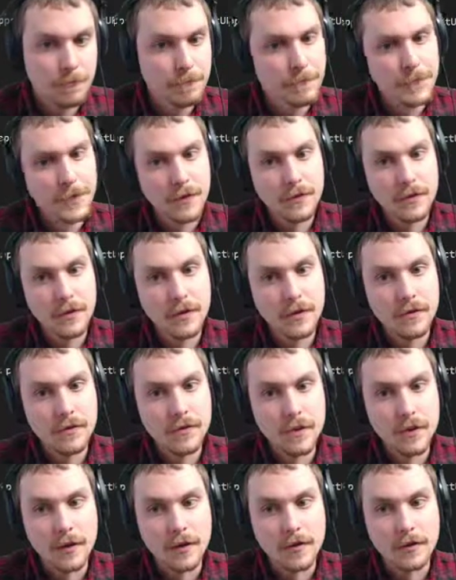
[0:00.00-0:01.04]
doesn't
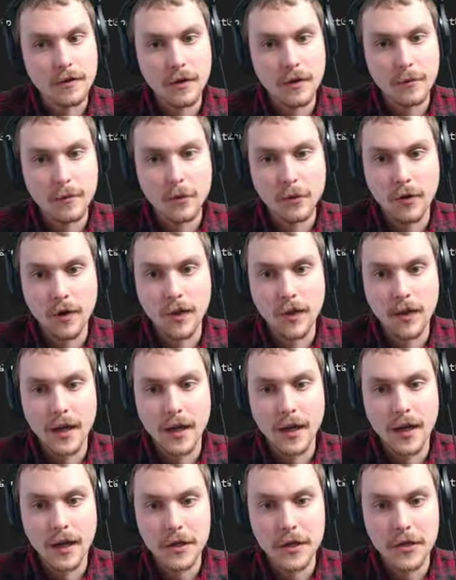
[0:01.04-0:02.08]
exist, I'm creating a
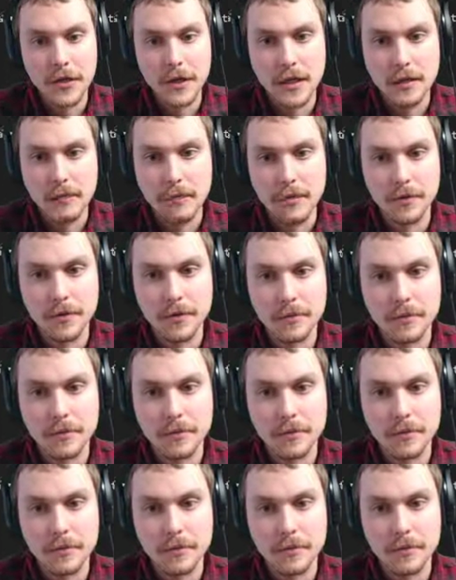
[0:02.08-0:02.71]
hash table.